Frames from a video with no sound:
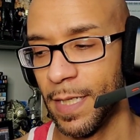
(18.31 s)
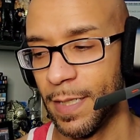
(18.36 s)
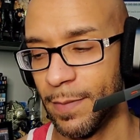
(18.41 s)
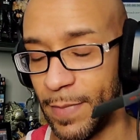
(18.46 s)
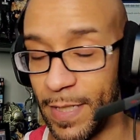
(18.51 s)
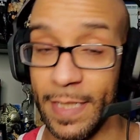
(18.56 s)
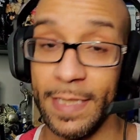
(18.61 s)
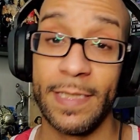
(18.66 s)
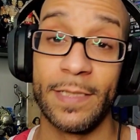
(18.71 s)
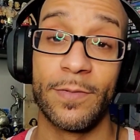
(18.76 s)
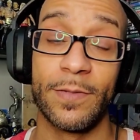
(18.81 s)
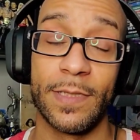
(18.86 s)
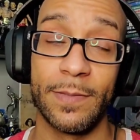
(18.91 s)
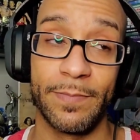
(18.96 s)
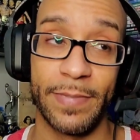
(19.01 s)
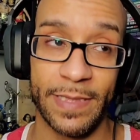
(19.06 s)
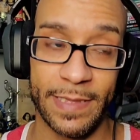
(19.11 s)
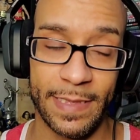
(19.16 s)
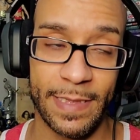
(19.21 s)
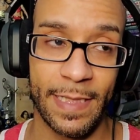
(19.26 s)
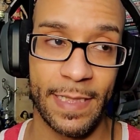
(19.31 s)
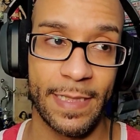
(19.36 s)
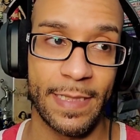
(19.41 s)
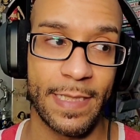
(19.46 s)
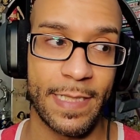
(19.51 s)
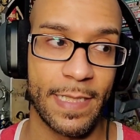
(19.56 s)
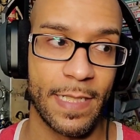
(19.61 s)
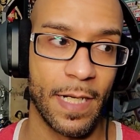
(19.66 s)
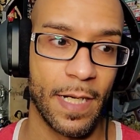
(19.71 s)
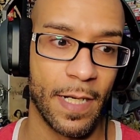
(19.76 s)
Man, this was a busy
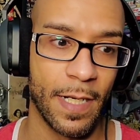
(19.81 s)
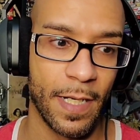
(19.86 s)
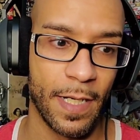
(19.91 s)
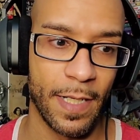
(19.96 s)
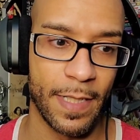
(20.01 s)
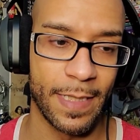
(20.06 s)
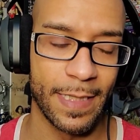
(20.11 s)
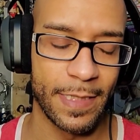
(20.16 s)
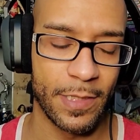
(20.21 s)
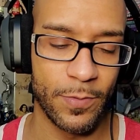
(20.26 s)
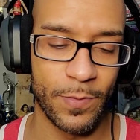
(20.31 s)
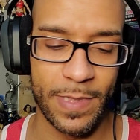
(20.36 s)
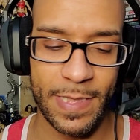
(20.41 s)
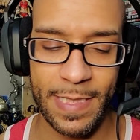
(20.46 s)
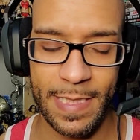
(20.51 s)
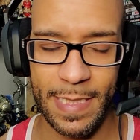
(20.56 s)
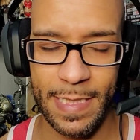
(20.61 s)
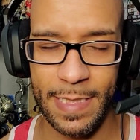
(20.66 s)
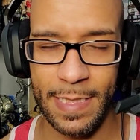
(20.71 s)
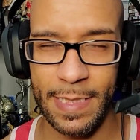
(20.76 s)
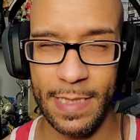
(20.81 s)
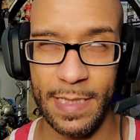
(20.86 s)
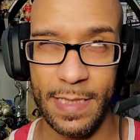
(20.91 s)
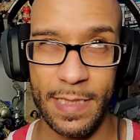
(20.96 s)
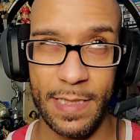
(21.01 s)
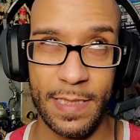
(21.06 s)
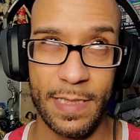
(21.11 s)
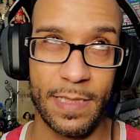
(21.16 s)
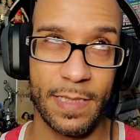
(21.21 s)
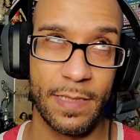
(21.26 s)
night. This was
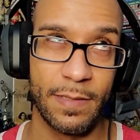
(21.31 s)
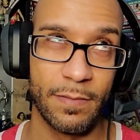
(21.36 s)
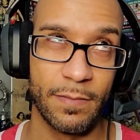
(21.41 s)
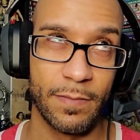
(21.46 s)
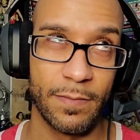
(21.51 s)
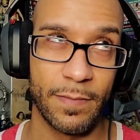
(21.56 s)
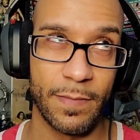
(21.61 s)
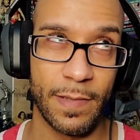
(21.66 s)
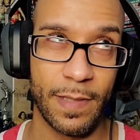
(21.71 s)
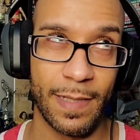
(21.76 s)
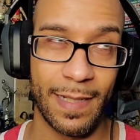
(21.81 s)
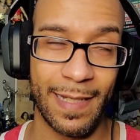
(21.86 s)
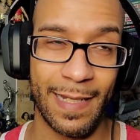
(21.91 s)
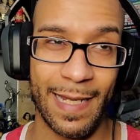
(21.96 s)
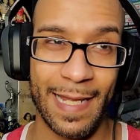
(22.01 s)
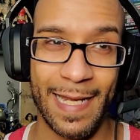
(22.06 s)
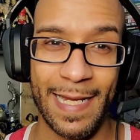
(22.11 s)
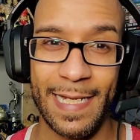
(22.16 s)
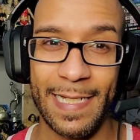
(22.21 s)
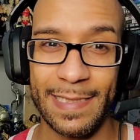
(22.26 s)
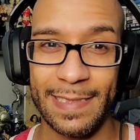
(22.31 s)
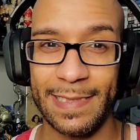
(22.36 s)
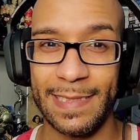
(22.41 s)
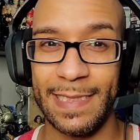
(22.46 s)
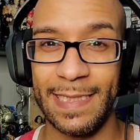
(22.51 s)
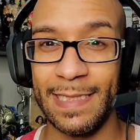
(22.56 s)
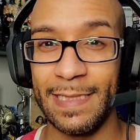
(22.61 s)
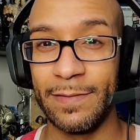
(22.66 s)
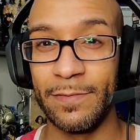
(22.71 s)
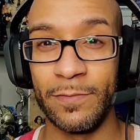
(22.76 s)
the
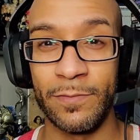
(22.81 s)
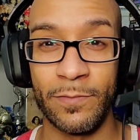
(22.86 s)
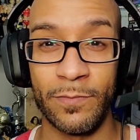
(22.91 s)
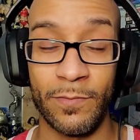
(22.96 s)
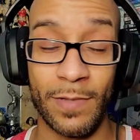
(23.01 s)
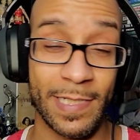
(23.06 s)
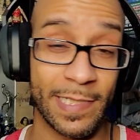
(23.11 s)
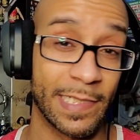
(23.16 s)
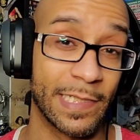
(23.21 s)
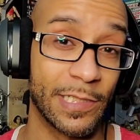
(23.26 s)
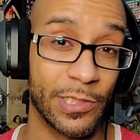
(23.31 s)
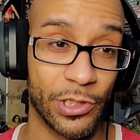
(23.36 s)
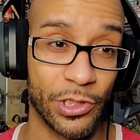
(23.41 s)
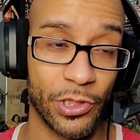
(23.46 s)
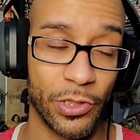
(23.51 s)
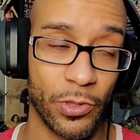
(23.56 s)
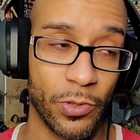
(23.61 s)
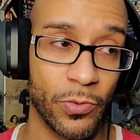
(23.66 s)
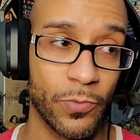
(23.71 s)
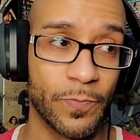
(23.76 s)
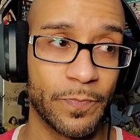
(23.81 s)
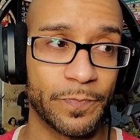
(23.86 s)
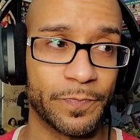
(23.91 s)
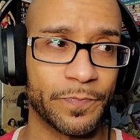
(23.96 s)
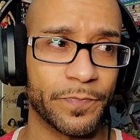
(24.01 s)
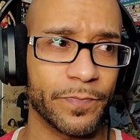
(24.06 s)
last wrestling show